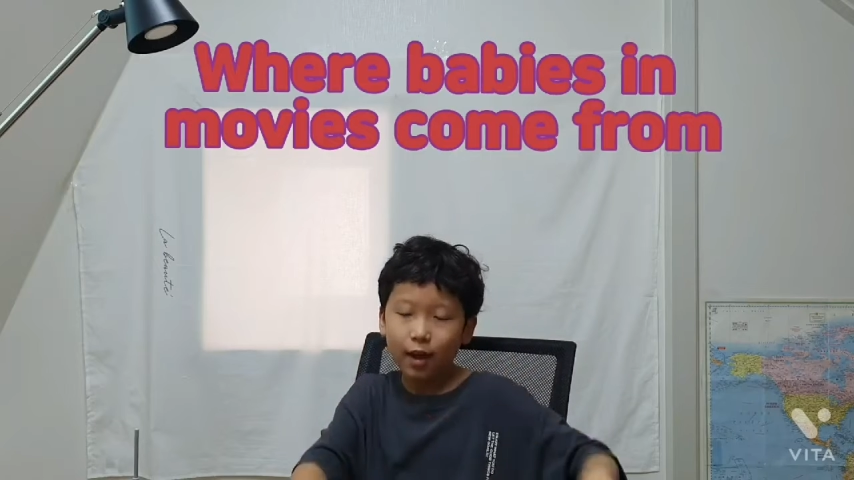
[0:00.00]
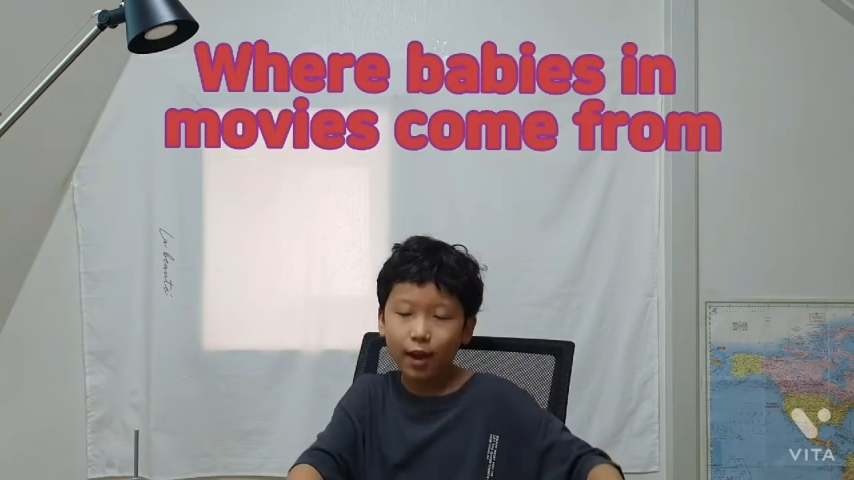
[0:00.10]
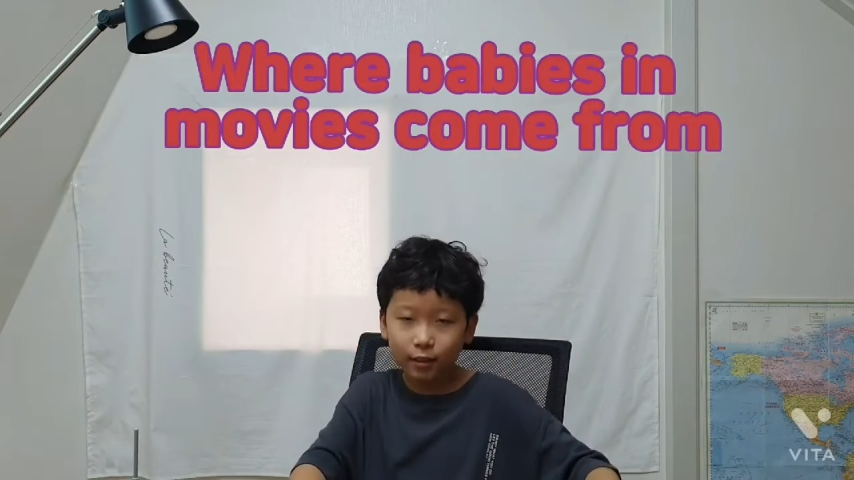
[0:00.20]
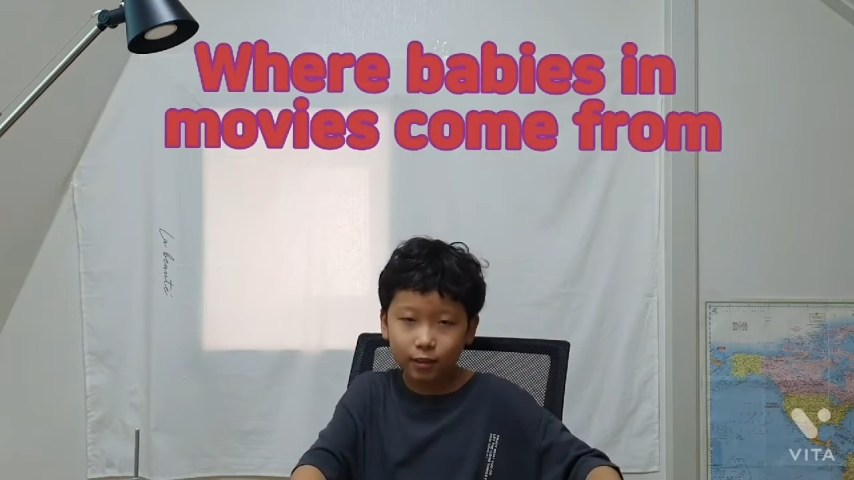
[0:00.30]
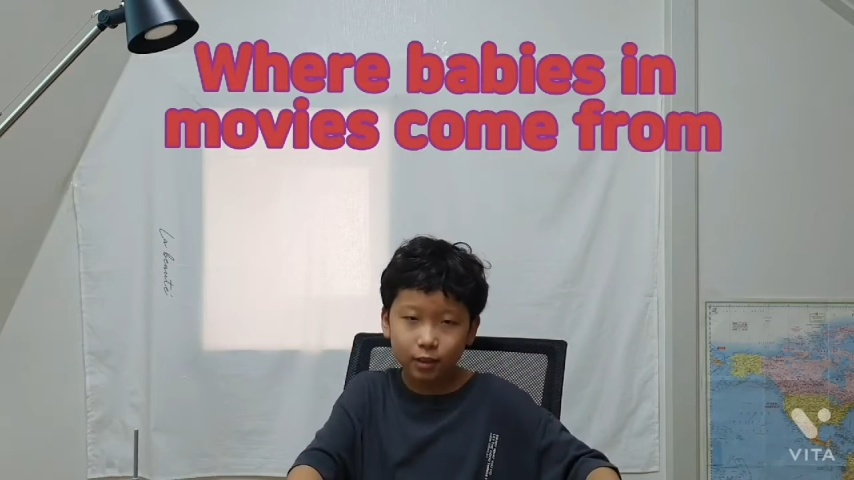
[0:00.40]

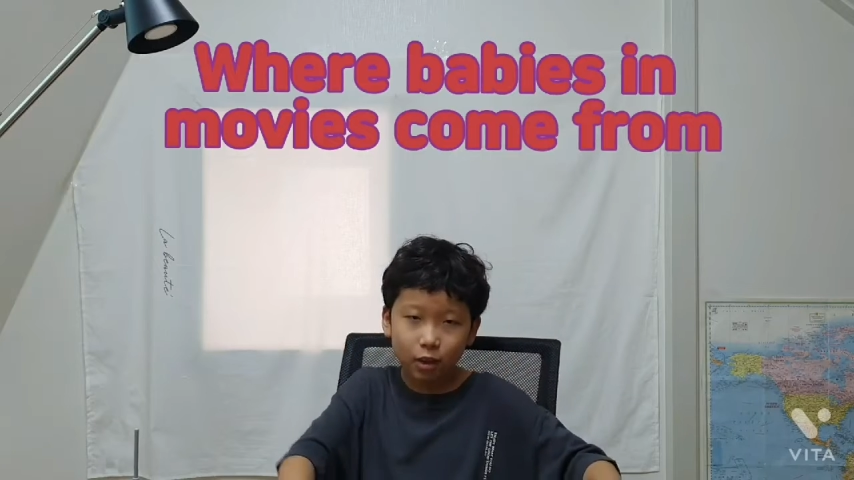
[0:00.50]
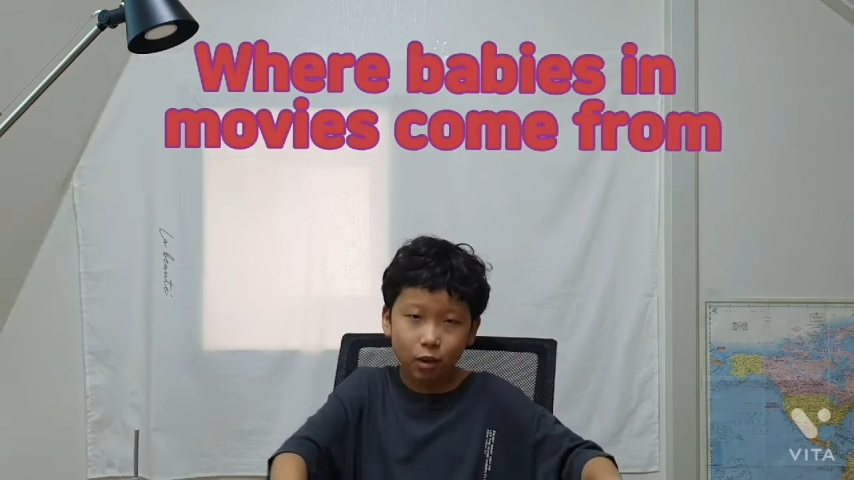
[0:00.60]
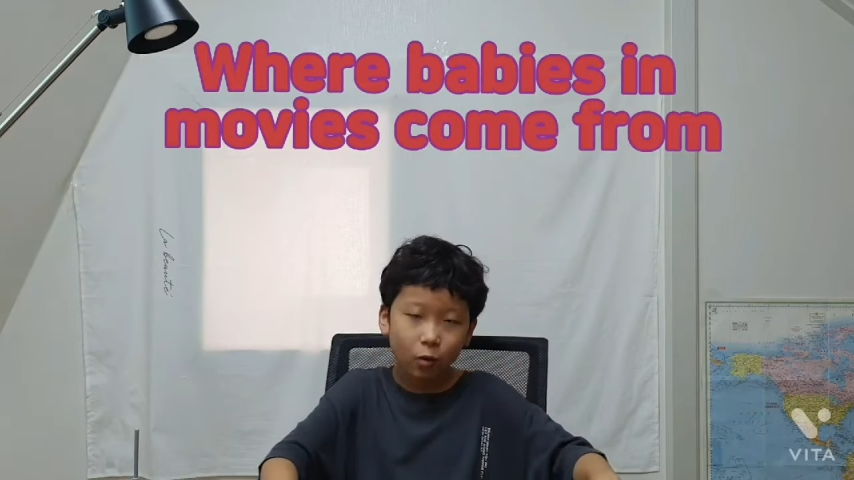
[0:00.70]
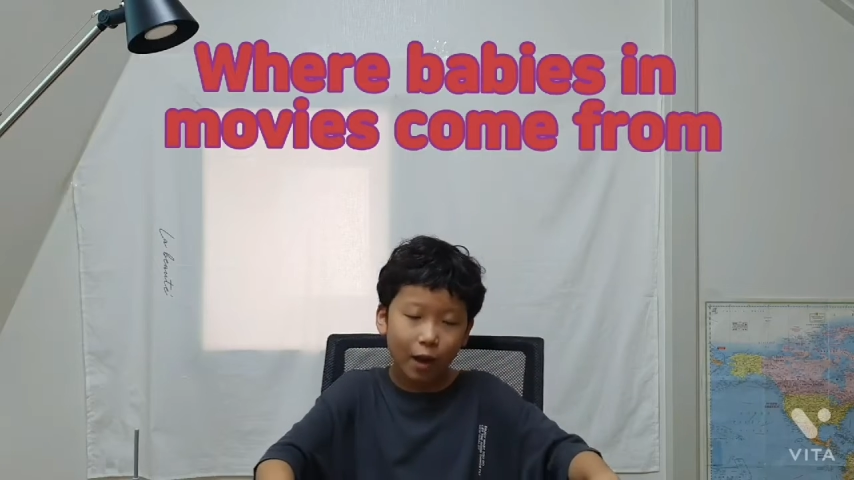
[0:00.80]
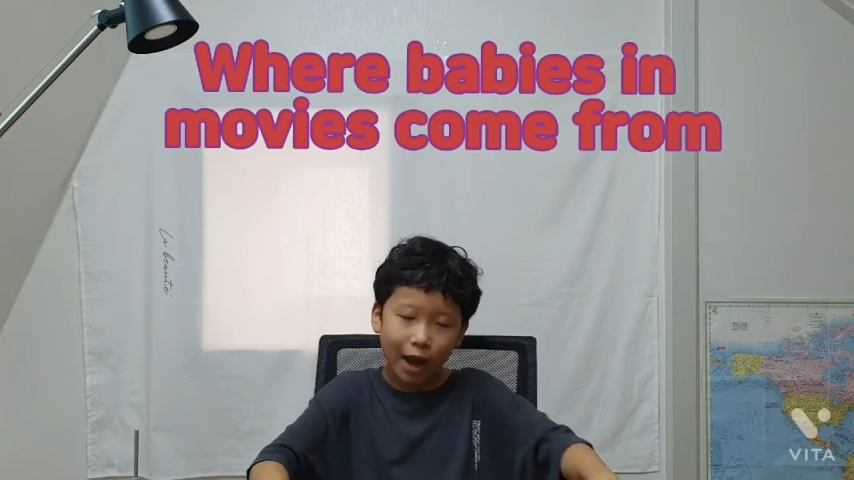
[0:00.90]
And
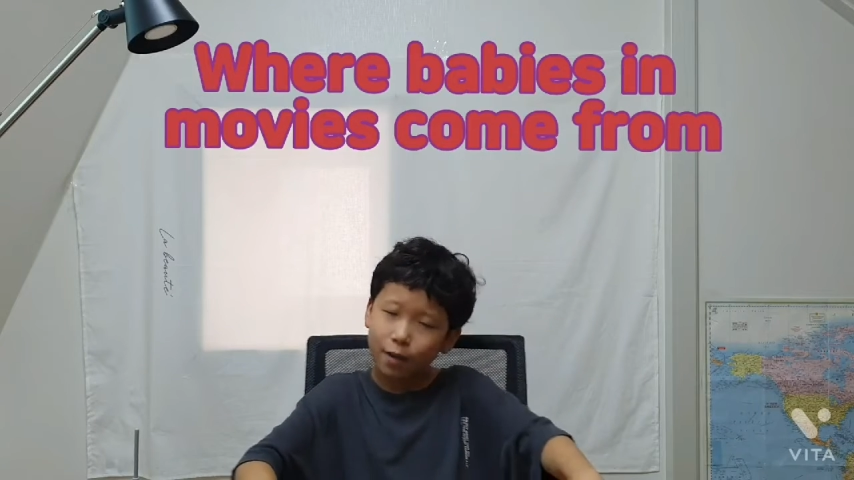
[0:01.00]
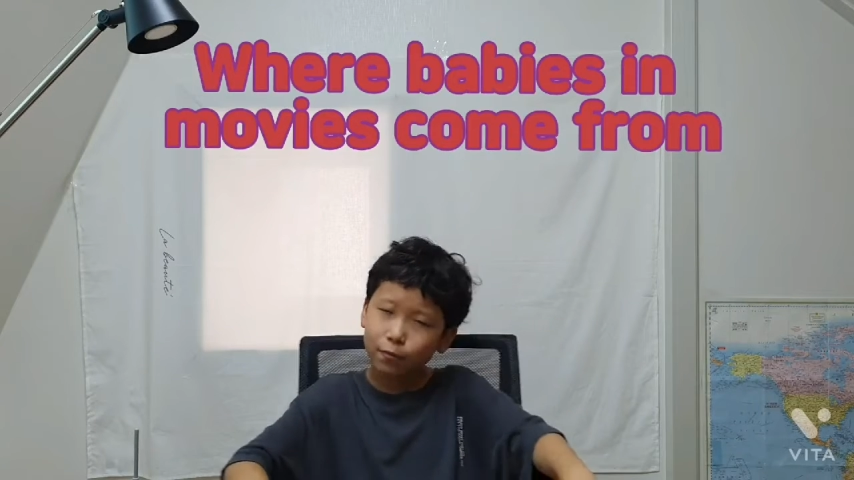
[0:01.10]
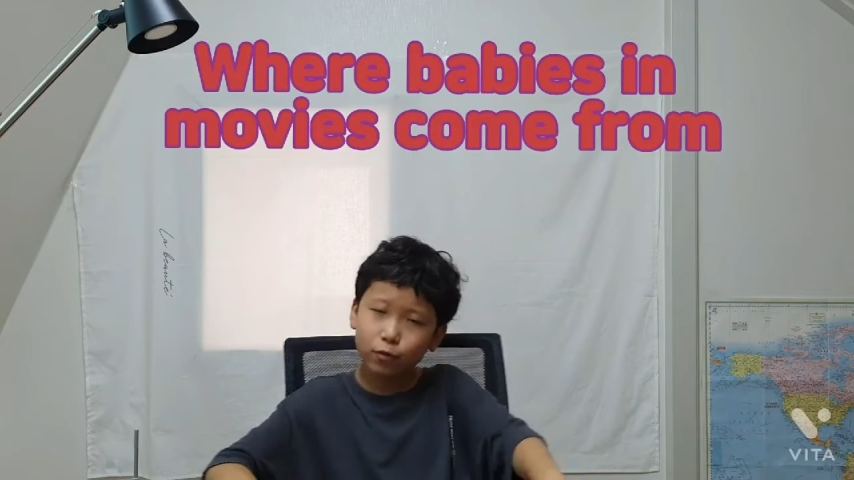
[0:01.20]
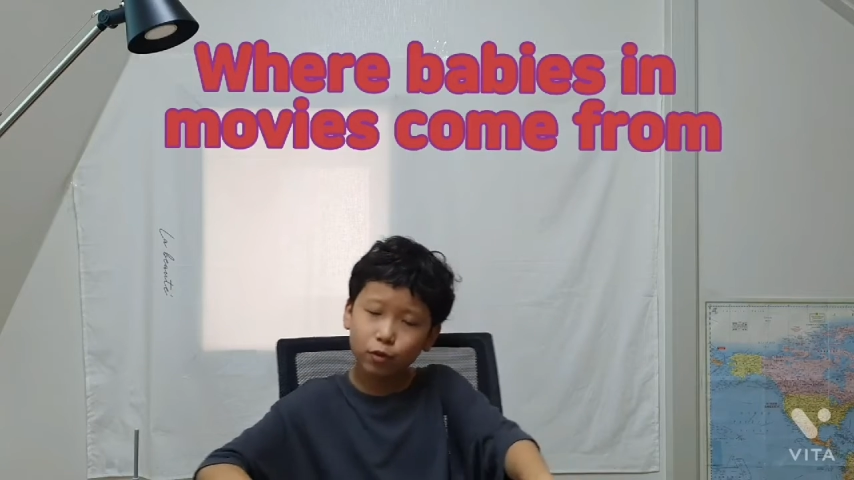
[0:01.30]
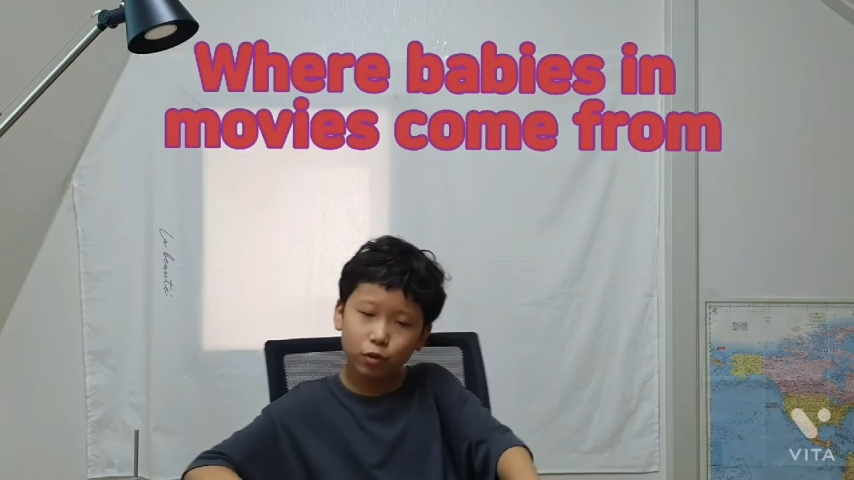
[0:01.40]
so
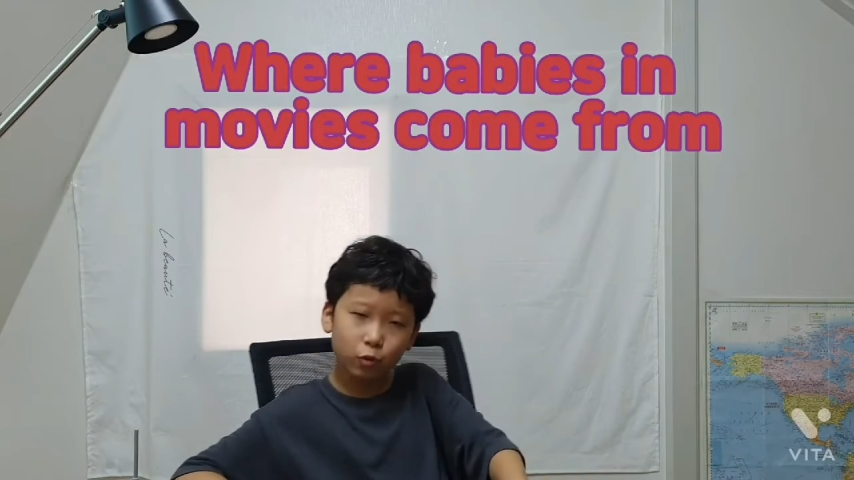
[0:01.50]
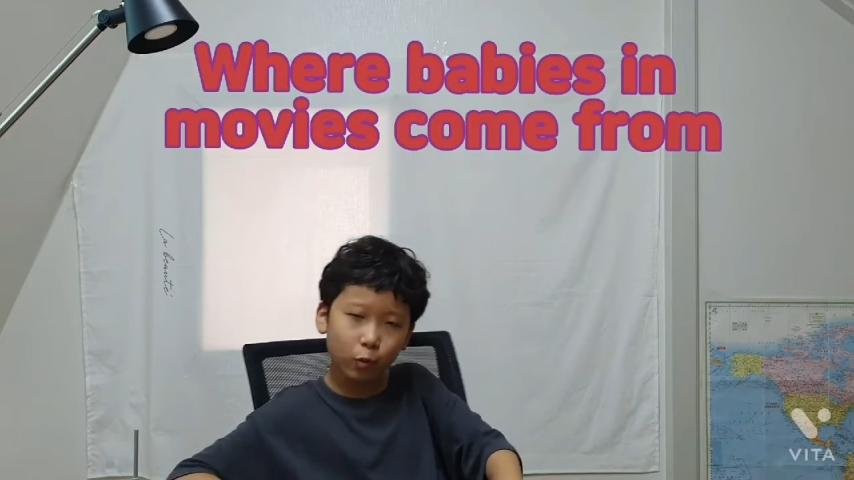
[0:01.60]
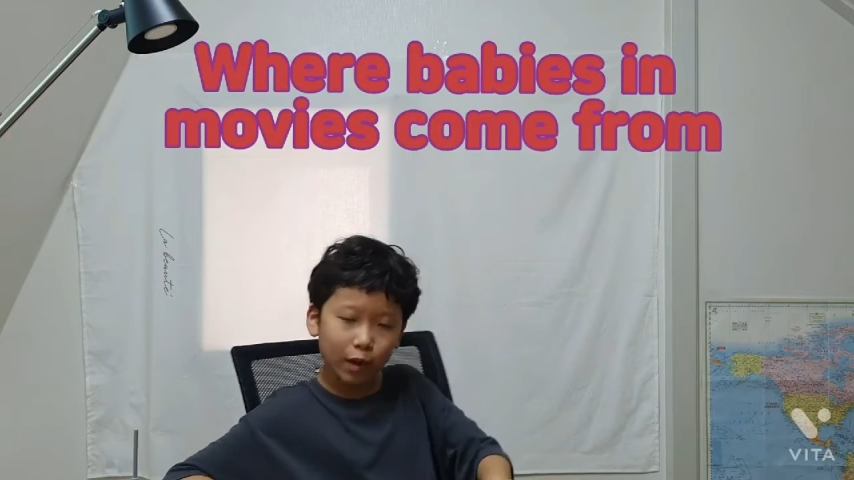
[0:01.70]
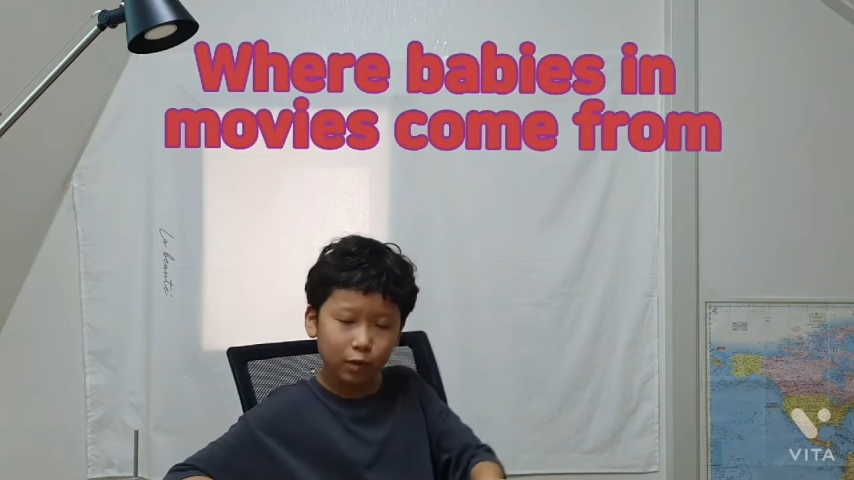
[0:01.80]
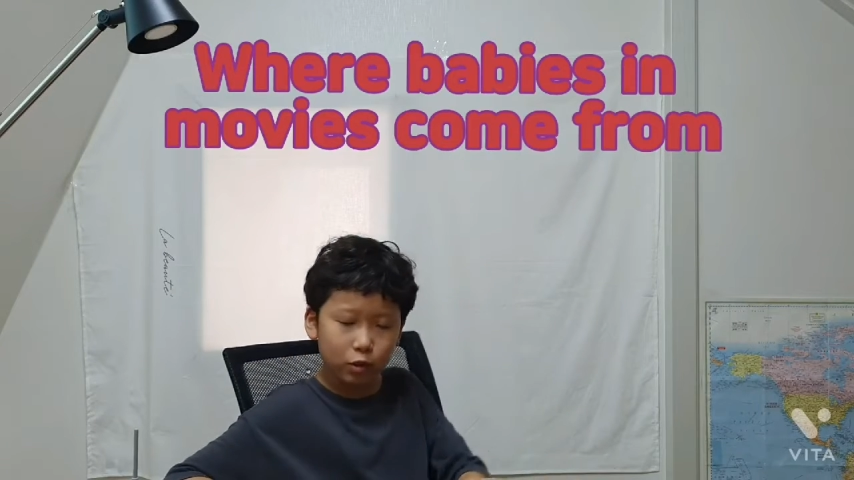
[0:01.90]
after,